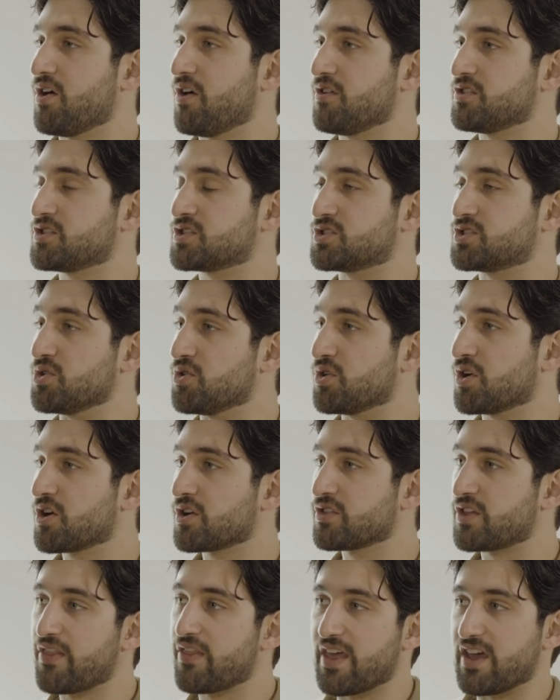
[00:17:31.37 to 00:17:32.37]

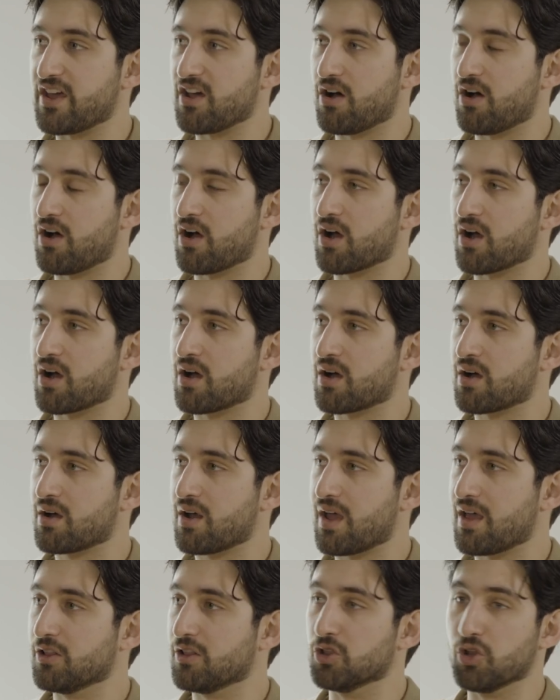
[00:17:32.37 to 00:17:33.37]
sooner than they are
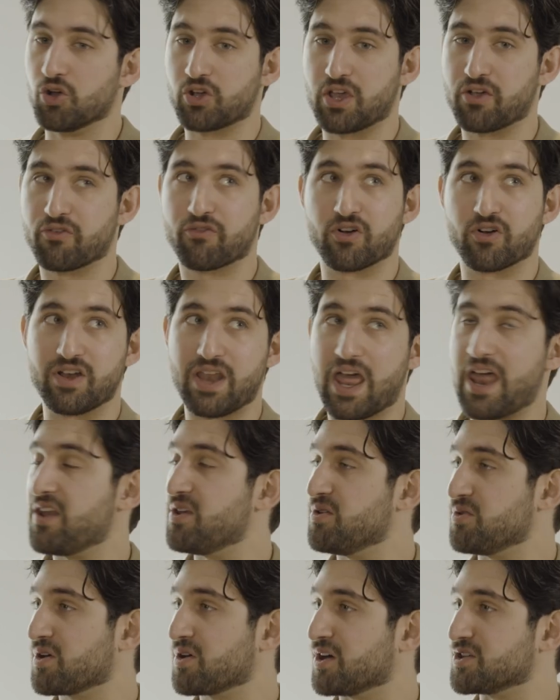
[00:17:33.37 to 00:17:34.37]
looking for net
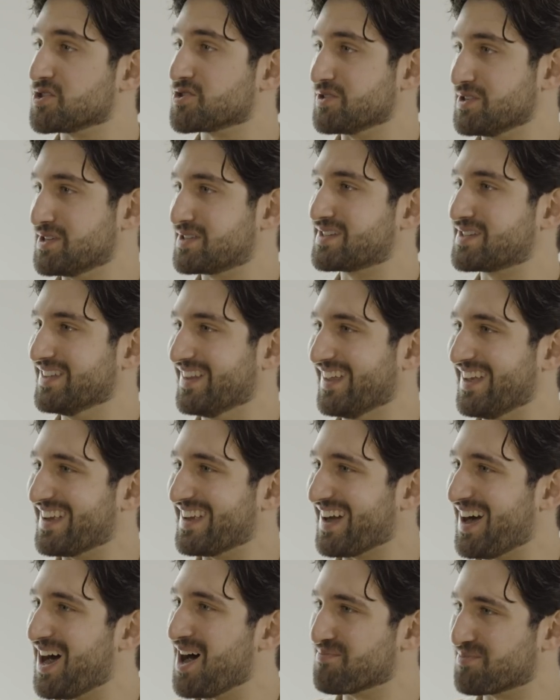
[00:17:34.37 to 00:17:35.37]
new countries to
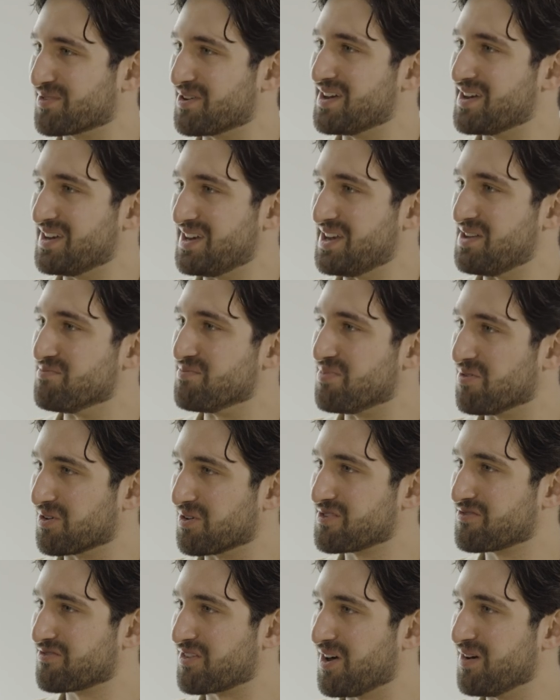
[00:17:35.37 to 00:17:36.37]
operate and
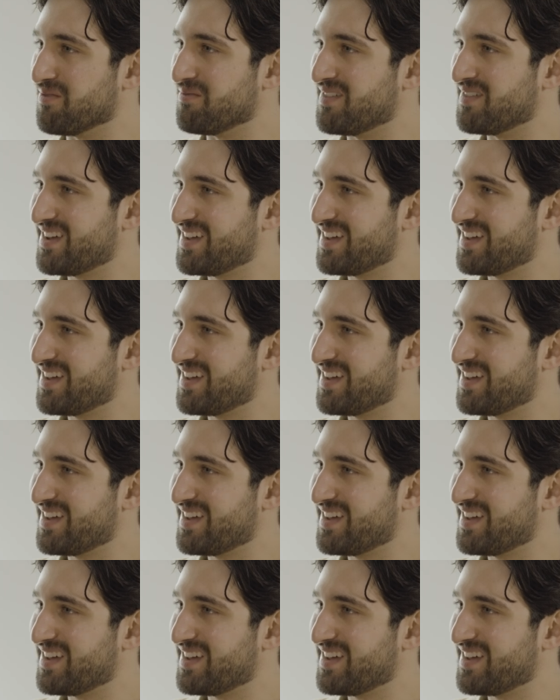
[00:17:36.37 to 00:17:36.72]
import from?